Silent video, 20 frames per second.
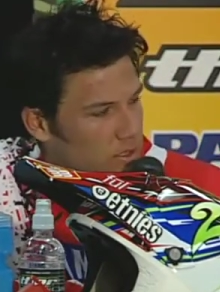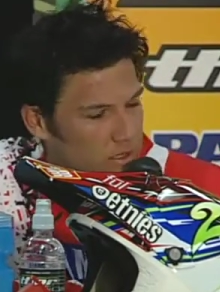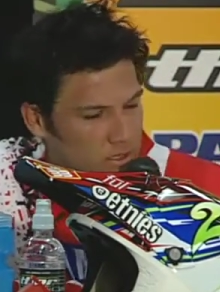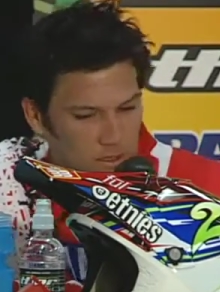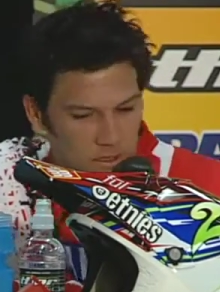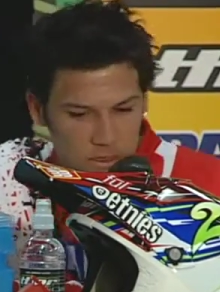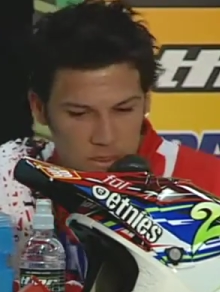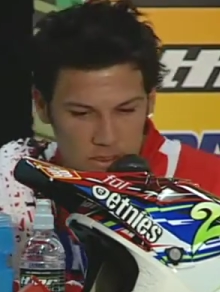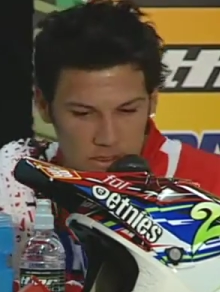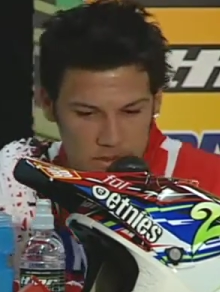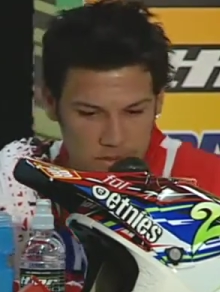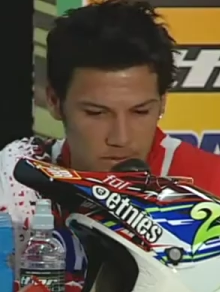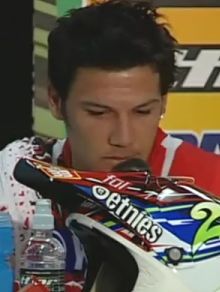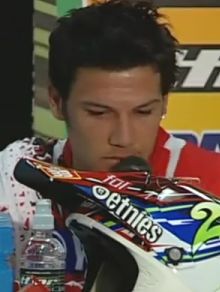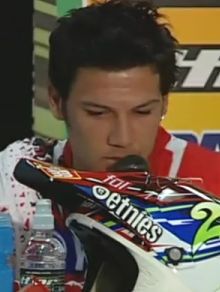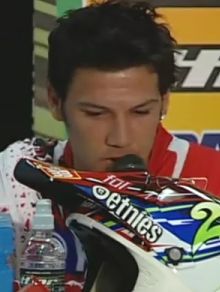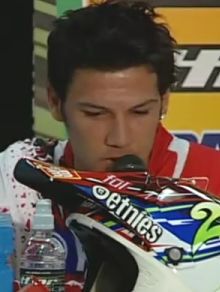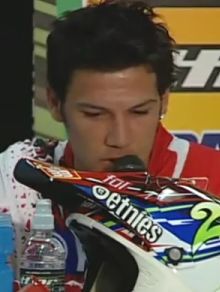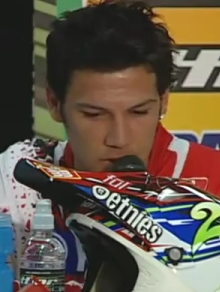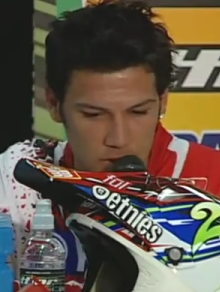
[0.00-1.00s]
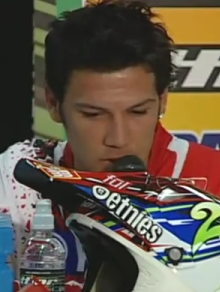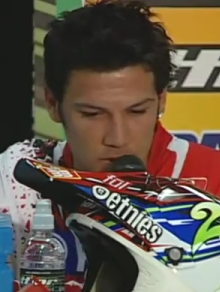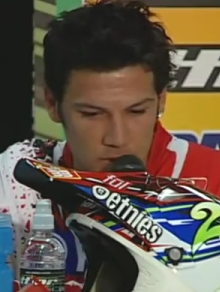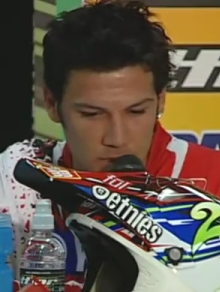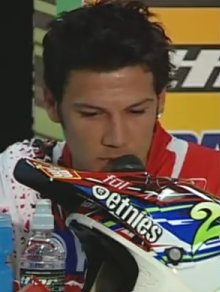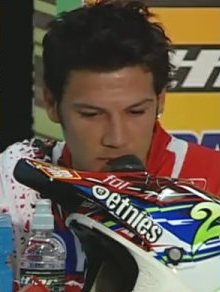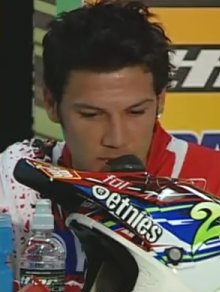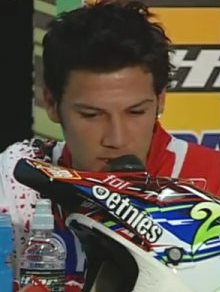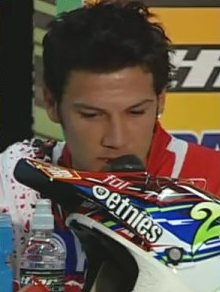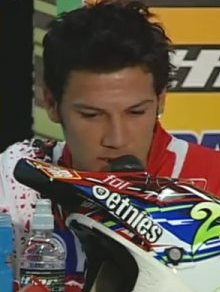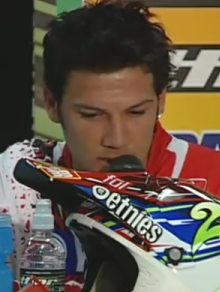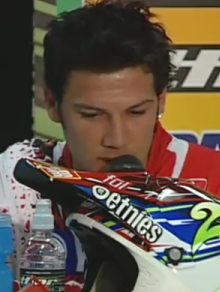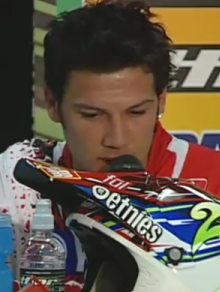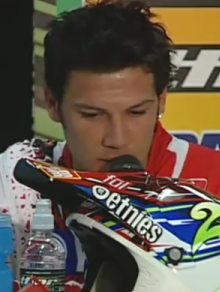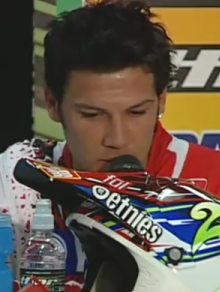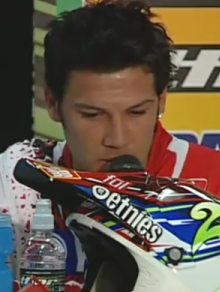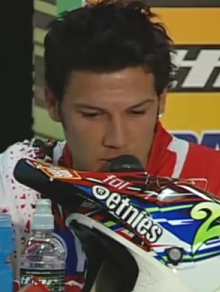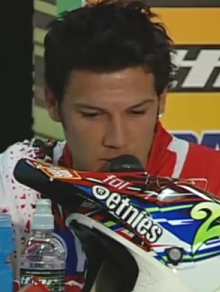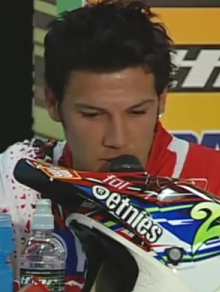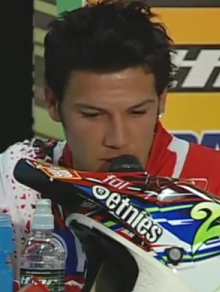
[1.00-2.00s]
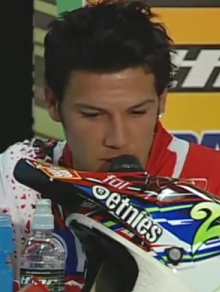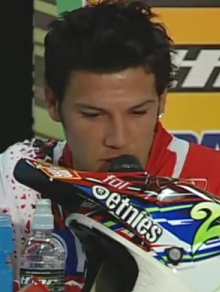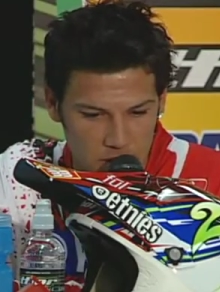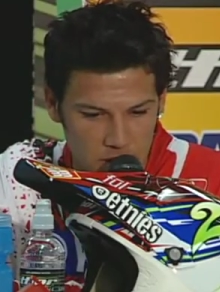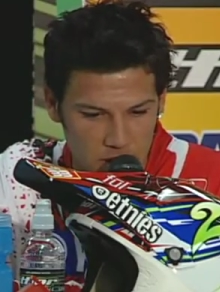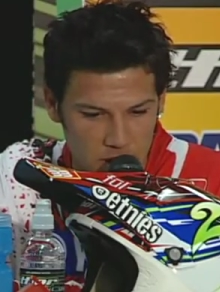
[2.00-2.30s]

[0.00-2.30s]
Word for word: just because you know it was the last lap, and